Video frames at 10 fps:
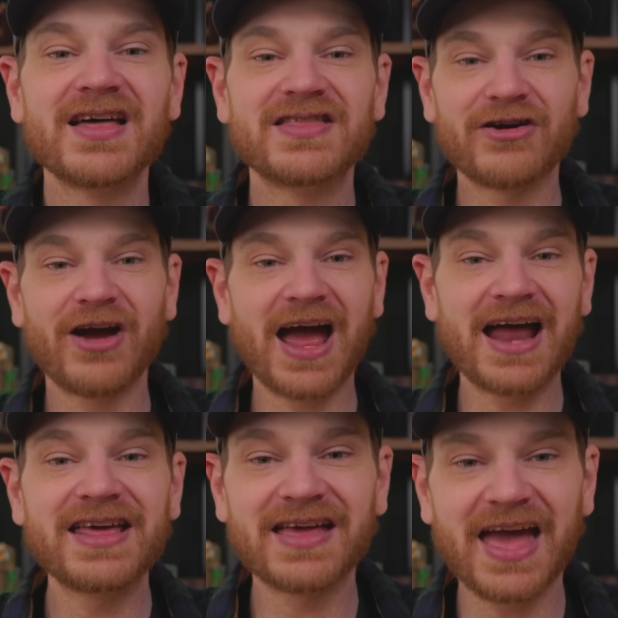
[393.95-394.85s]
They're
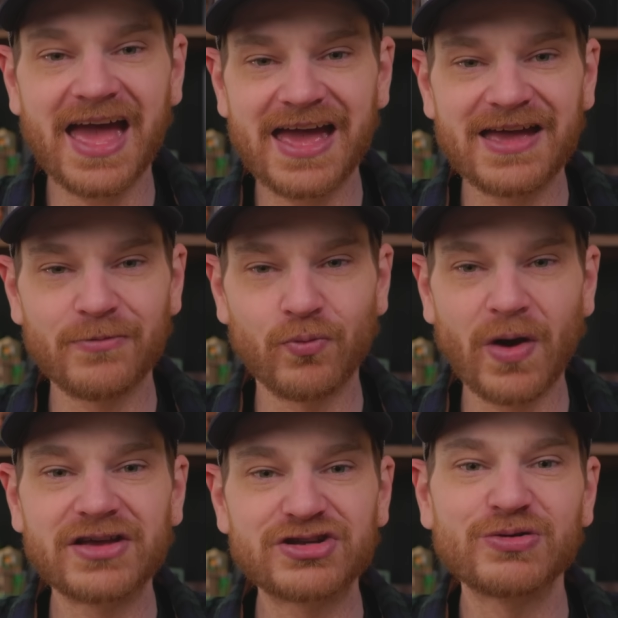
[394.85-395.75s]
adding a
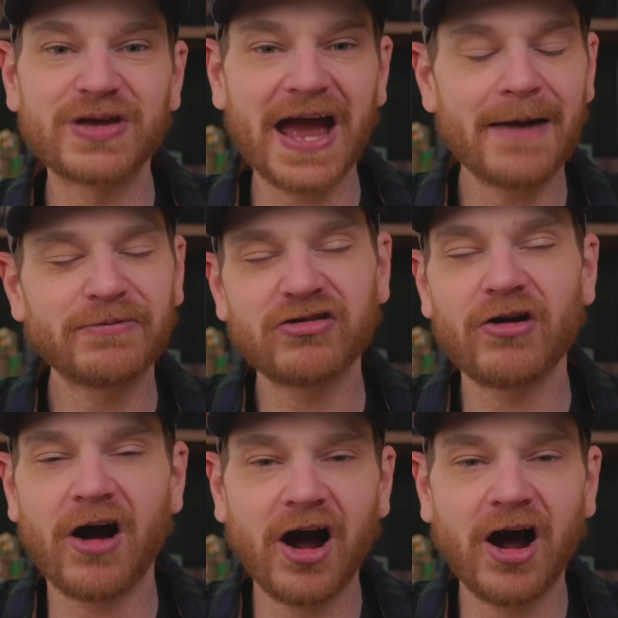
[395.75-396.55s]
way to capture